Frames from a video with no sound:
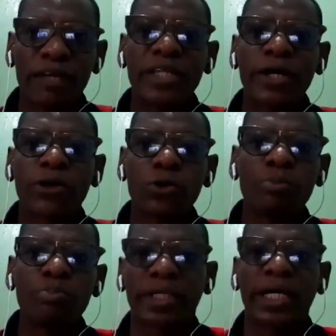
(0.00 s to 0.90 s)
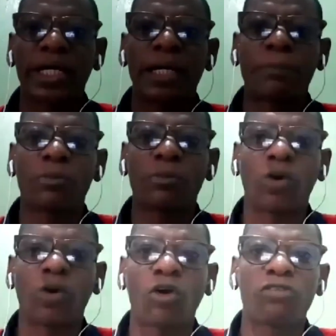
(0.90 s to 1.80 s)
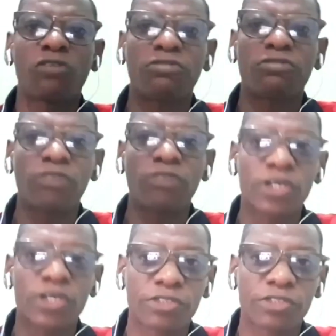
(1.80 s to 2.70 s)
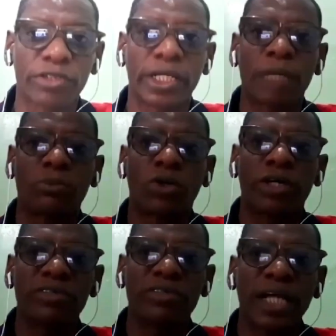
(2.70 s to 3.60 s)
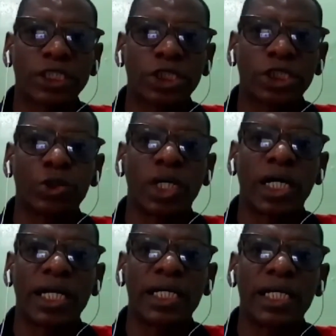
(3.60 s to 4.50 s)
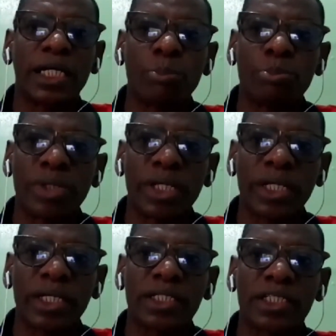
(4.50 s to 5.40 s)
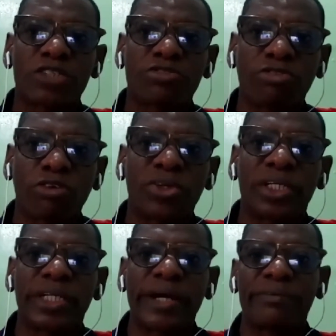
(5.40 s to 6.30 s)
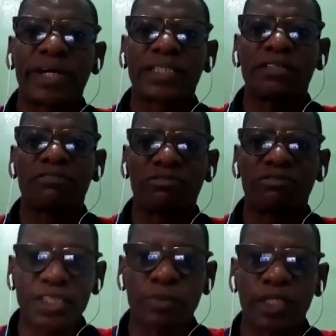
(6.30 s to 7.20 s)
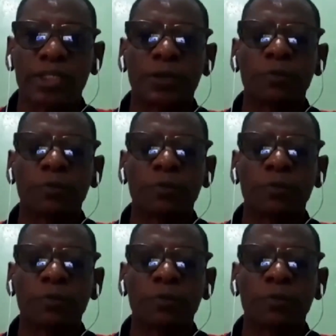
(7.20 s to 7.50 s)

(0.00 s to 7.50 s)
If there could be some certain levy for them or cost for them, or even as you are bringing in this foreign direct investment,